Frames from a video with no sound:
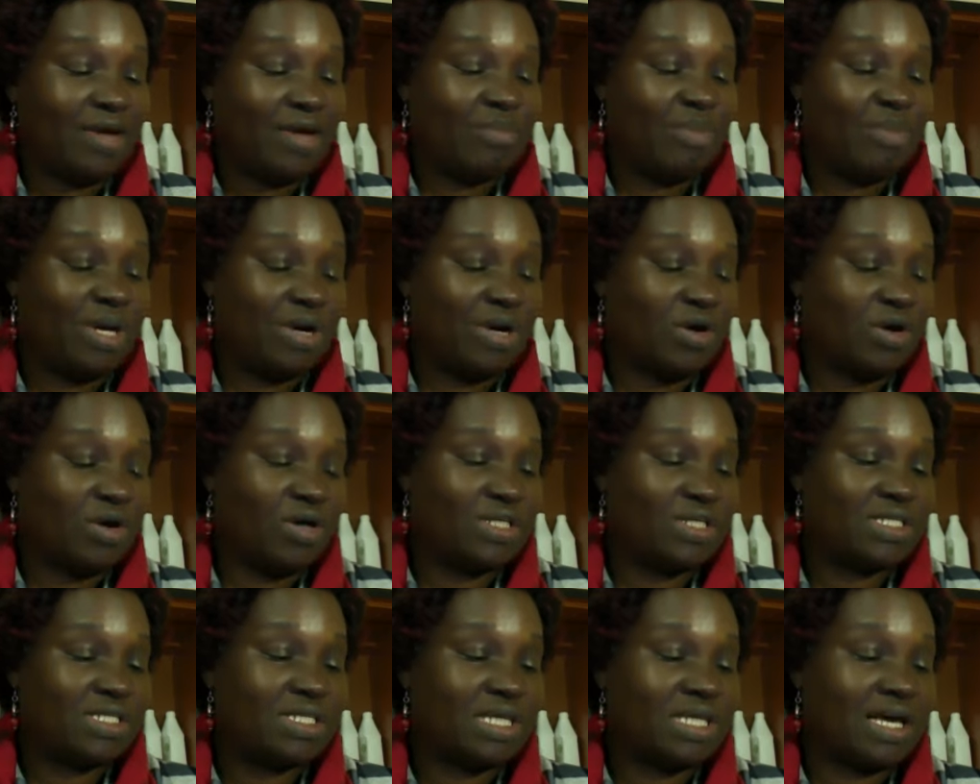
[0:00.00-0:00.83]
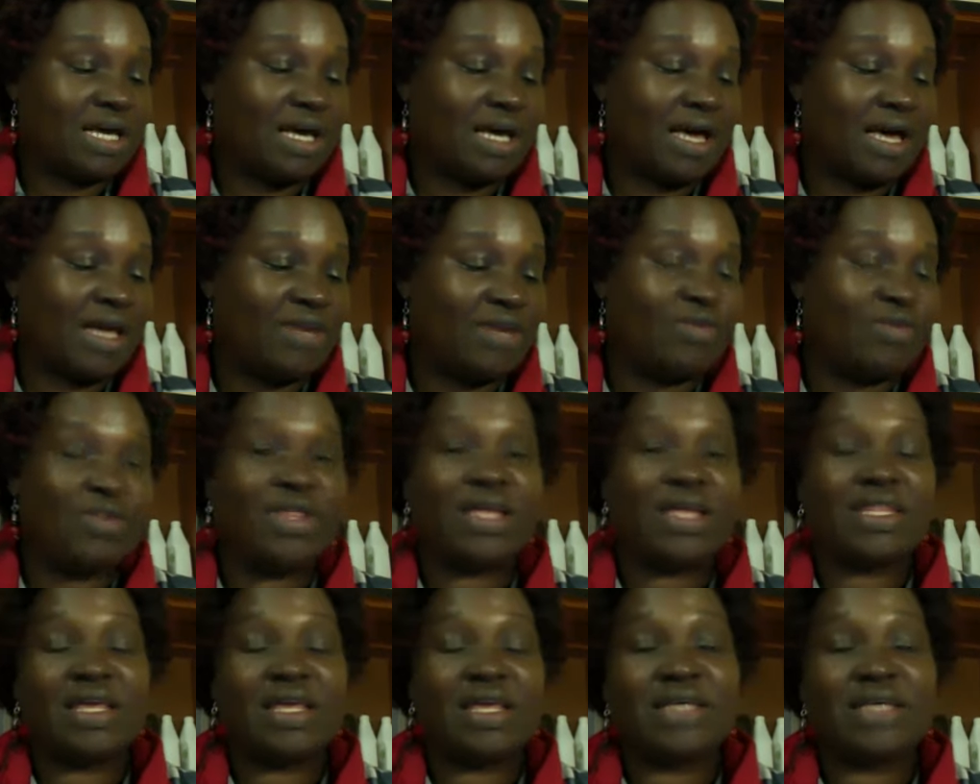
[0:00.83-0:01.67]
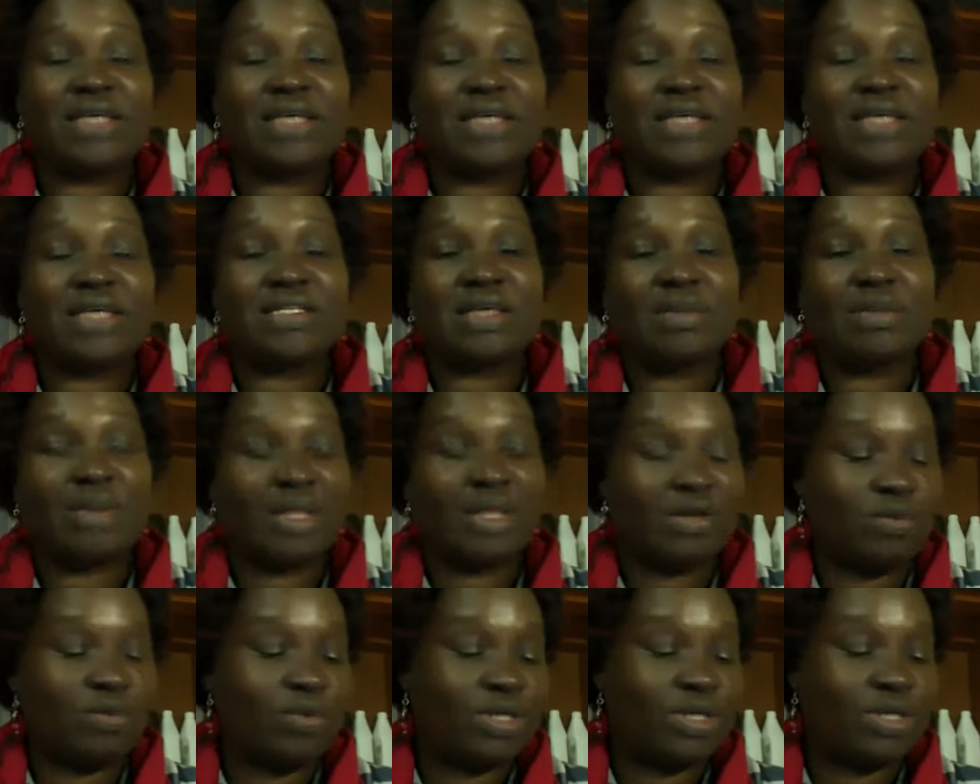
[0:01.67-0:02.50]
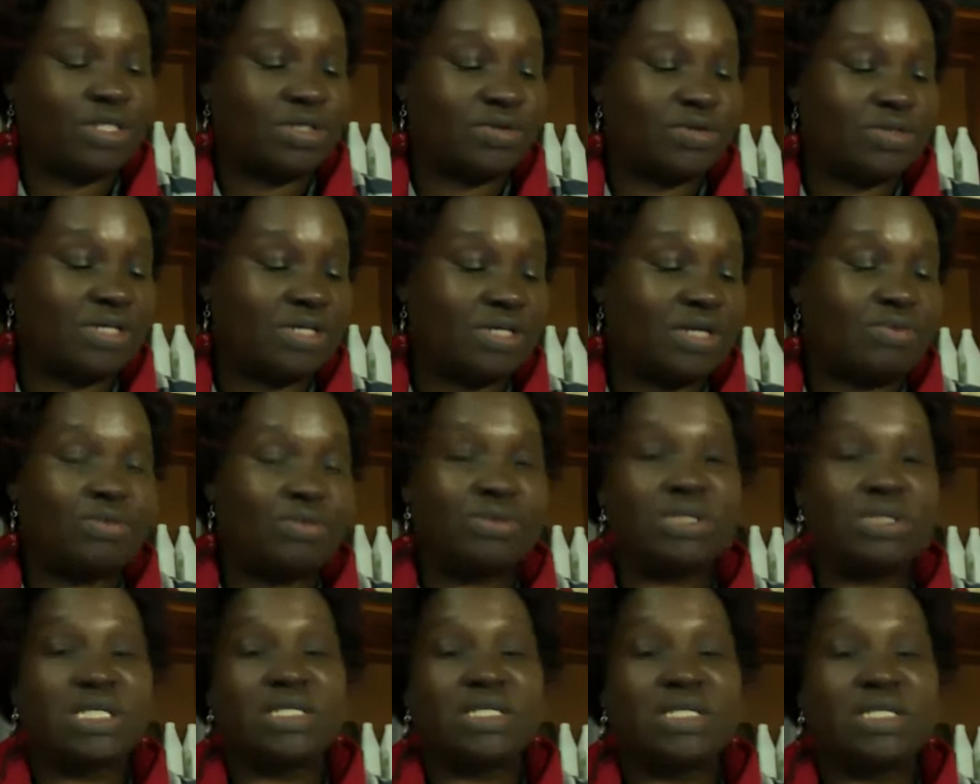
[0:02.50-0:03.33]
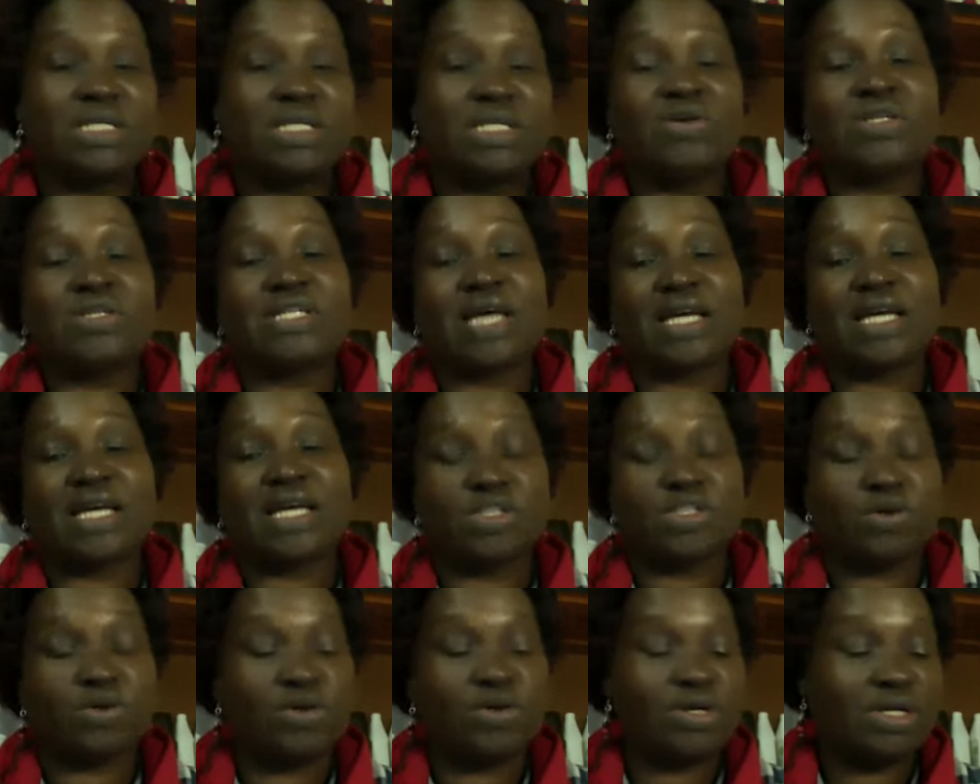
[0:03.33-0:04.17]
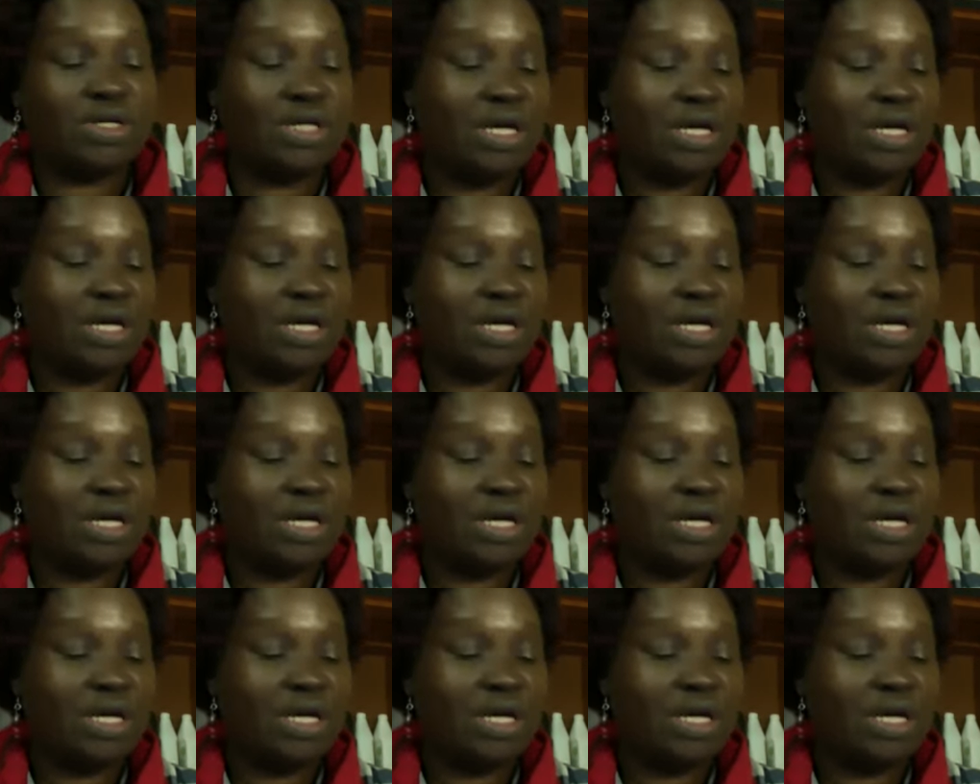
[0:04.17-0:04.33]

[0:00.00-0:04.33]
because I know that there are some other questions that we did not touch on.